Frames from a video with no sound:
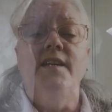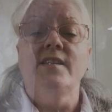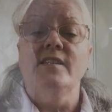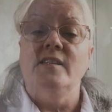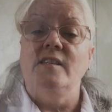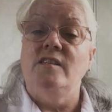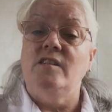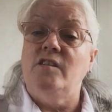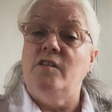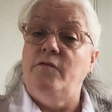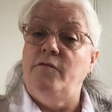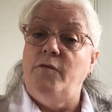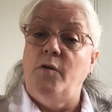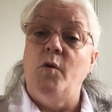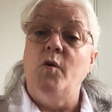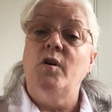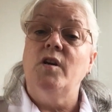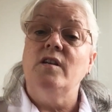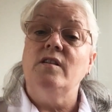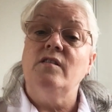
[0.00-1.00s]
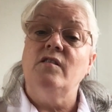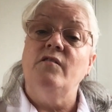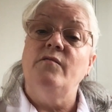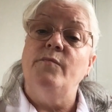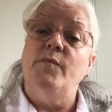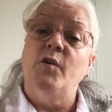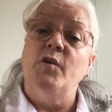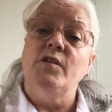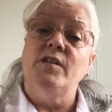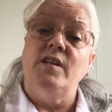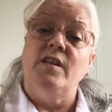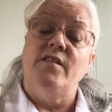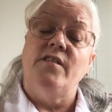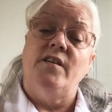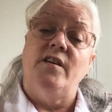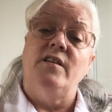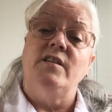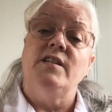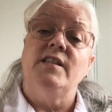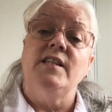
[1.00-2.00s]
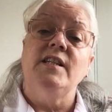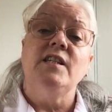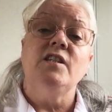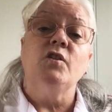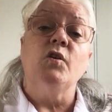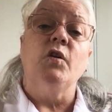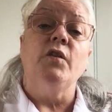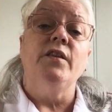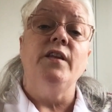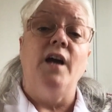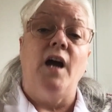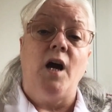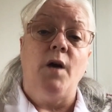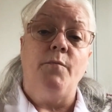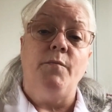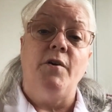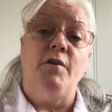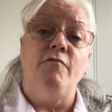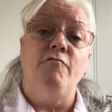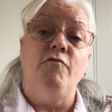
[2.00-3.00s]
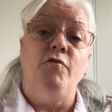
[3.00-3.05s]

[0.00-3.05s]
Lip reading: Since the focus of Maundy Thursday is on the upper